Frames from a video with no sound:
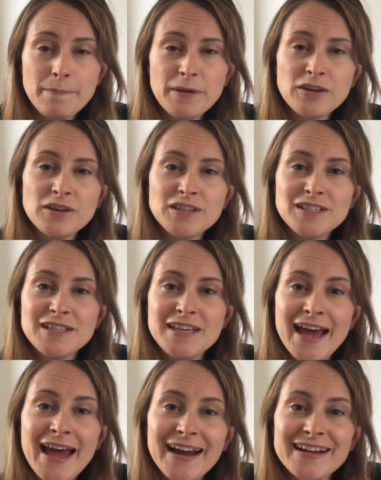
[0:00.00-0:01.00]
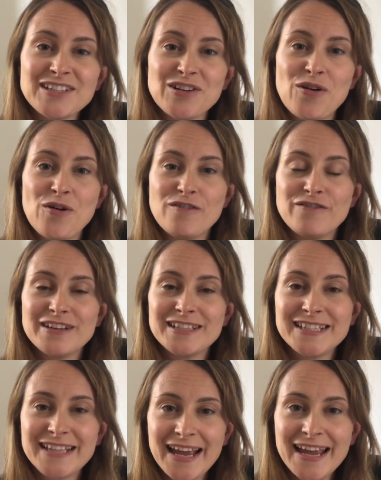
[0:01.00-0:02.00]
Because the act of
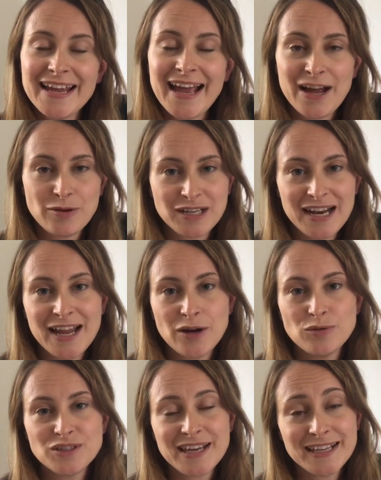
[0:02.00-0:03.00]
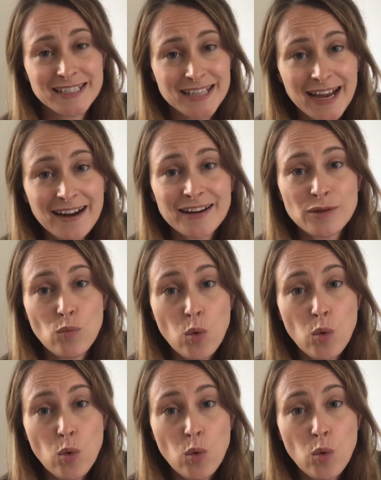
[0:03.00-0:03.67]
saying out loud exactly